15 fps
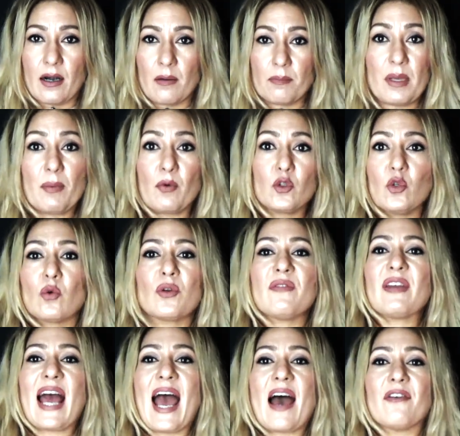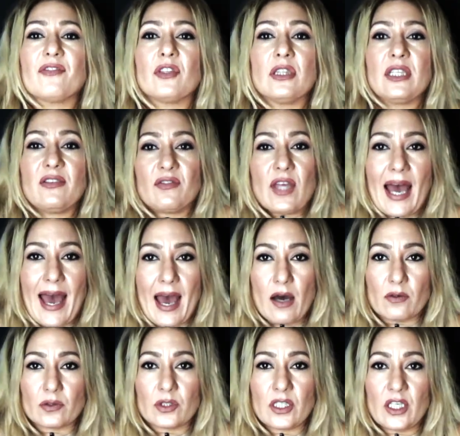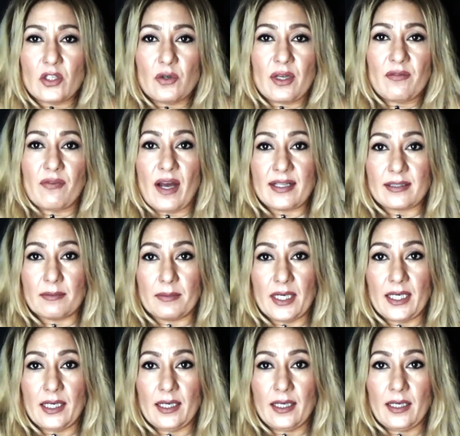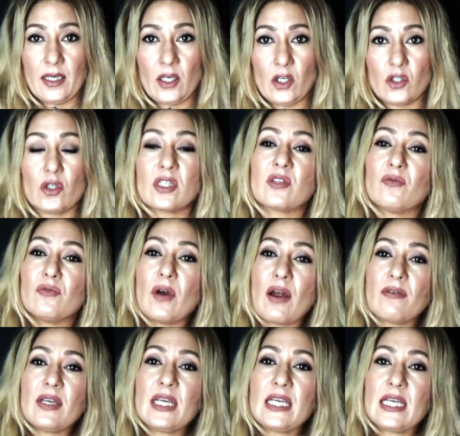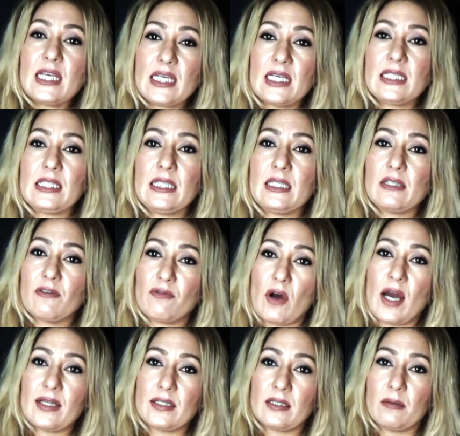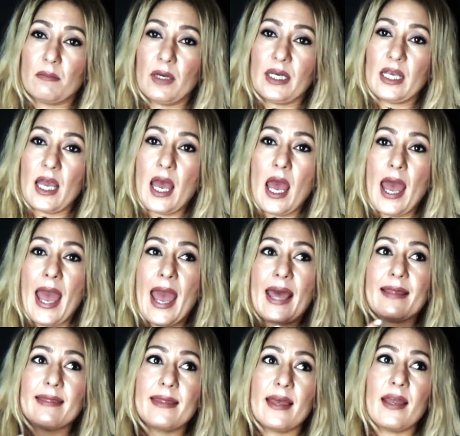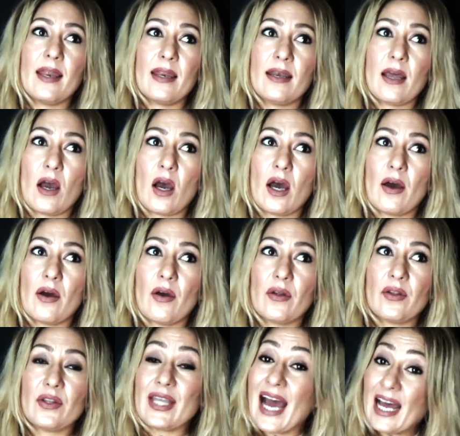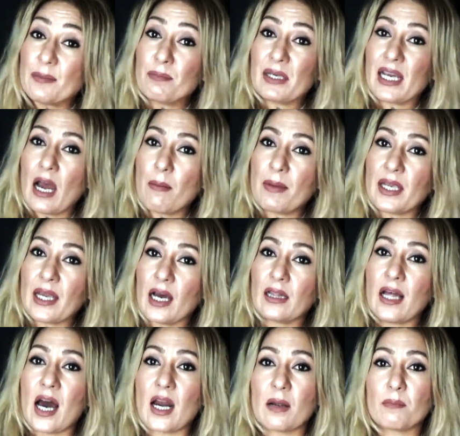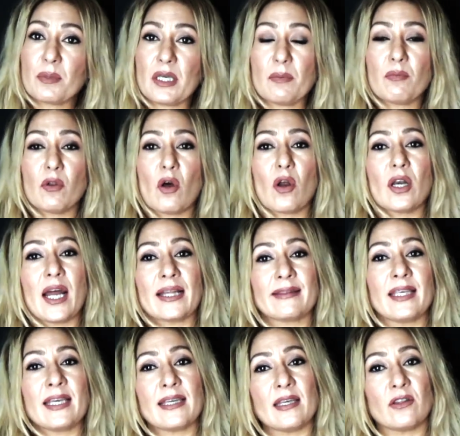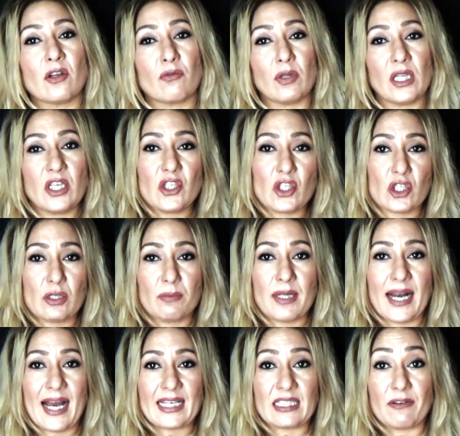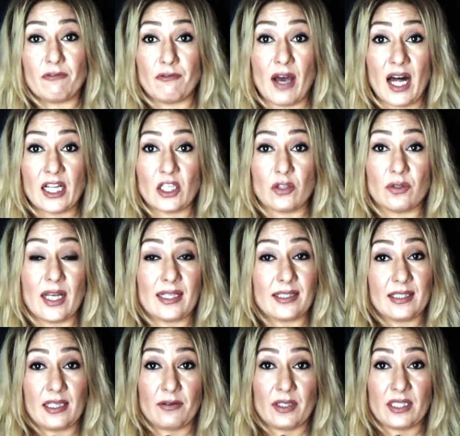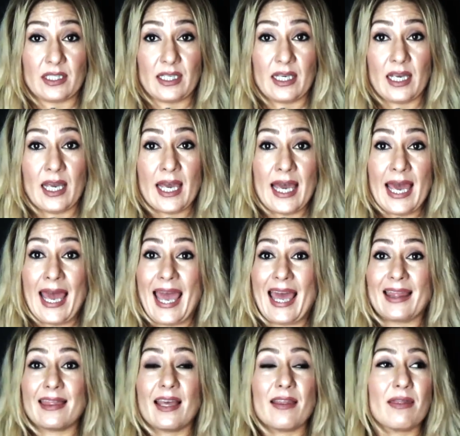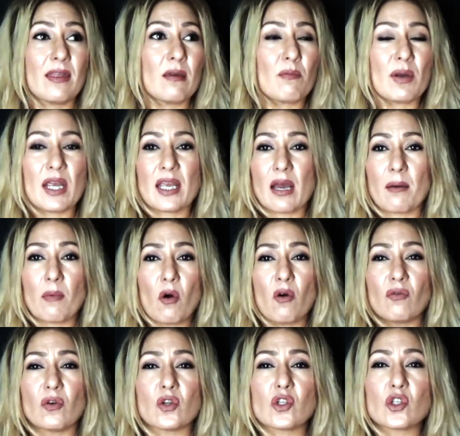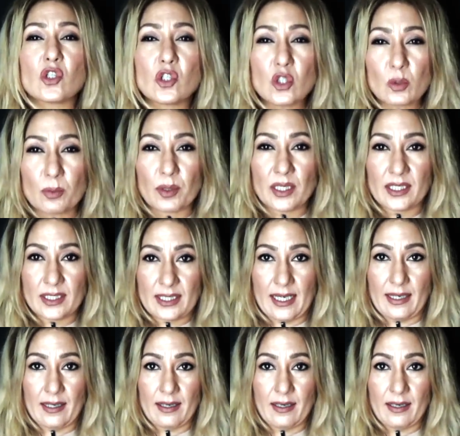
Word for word: People, you don't even have to leave the house and you can find somebody. So it's very easy to find somebody. And then that becoming, a lot of people are not taking the relationship that has a value that seriously. And then they break up over stupidest thing.